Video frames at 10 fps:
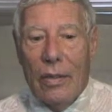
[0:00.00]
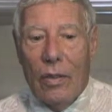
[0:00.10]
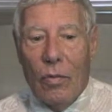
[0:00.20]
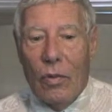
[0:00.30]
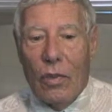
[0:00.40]

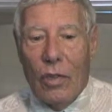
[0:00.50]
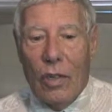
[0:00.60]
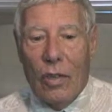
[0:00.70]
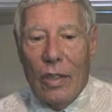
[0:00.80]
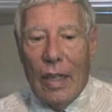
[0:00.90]
Someone
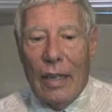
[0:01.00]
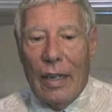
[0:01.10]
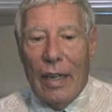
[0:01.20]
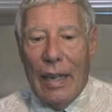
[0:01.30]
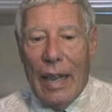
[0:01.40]
suggested that
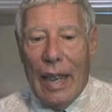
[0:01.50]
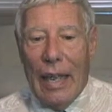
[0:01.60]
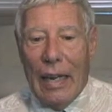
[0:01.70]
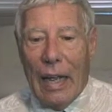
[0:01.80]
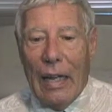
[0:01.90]
they
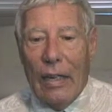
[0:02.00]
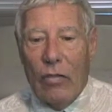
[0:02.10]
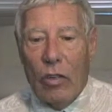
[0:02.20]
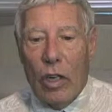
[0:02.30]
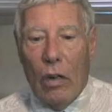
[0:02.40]
add a kind of
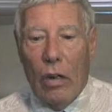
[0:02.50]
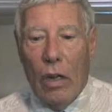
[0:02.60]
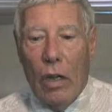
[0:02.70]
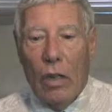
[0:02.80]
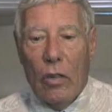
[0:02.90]

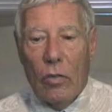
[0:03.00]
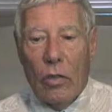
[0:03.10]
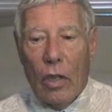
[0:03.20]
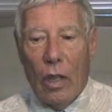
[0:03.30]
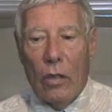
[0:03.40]
terror to his
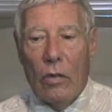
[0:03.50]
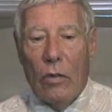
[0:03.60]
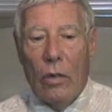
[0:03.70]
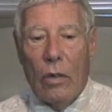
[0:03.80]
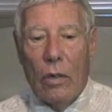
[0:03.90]

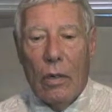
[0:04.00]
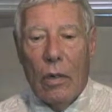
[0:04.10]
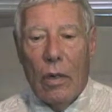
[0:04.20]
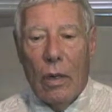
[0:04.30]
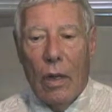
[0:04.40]
solitude.
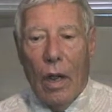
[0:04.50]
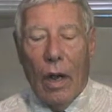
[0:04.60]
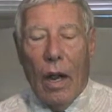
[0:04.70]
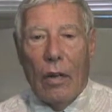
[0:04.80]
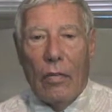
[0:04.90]
And
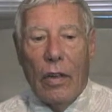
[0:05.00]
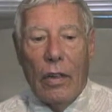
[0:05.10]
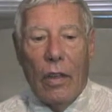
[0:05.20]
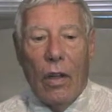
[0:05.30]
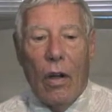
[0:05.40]
I
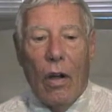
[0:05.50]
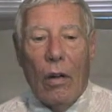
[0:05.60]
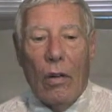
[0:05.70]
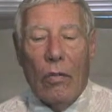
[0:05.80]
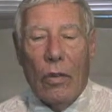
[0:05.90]
aggravate the
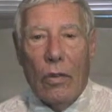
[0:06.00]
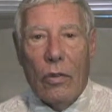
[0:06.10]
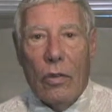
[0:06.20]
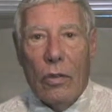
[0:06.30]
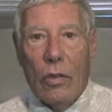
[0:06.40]
horror of
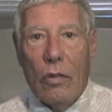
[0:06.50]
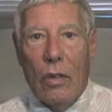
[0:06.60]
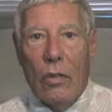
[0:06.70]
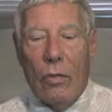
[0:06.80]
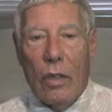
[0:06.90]
those things. Here
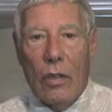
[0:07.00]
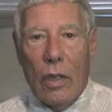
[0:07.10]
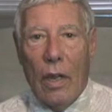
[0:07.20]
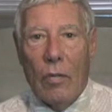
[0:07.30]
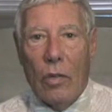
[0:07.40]
he is with these
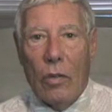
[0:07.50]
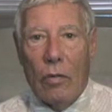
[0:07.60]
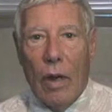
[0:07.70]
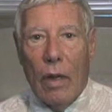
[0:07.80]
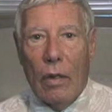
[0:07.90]
animals
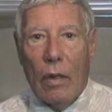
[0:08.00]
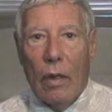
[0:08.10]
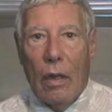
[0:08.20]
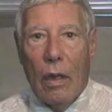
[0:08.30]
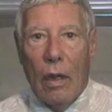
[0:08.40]
around,
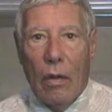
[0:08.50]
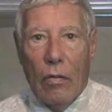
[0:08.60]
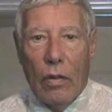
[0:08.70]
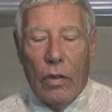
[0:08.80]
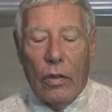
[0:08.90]

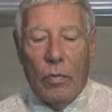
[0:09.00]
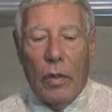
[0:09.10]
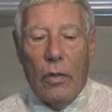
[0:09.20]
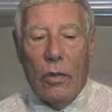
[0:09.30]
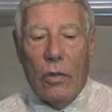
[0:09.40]
vicious
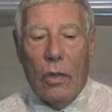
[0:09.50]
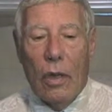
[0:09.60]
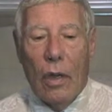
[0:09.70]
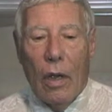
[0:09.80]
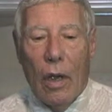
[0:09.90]
beasts,
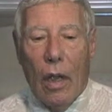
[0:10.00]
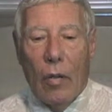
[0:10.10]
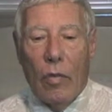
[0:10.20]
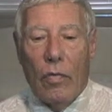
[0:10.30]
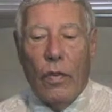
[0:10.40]
and
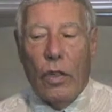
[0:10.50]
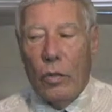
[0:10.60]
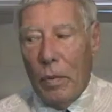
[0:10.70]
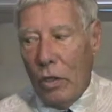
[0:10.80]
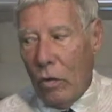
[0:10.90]
the most
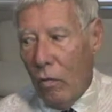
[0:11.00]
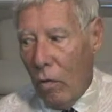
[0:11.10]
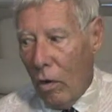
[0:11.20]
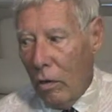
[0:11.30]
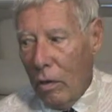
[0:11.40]
vicious beast of
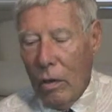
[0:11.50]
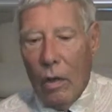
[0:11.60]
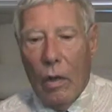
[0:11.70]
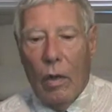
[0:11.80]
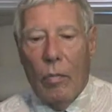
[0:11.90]
all
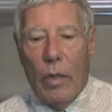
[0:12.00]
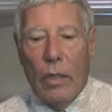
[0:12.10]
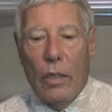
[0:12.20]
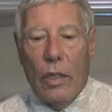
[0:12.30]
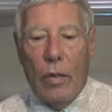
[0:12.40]

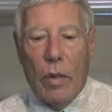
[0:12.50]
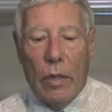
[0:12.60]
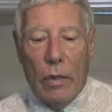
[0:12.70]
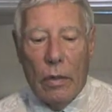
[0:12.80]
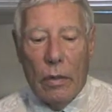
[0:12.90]
being the demon.